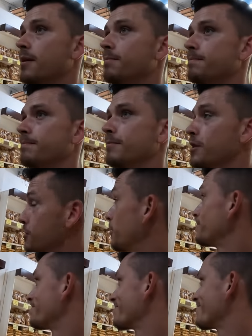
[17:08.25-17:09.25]
yeah.
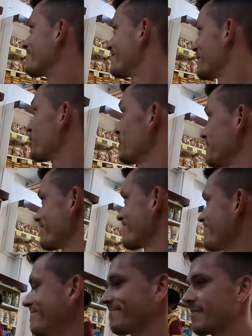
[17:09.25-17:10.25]
Go. Do it.
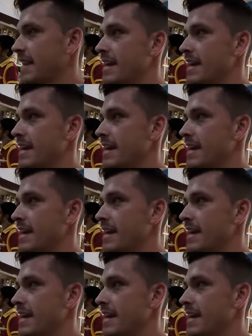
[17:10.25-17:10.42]
You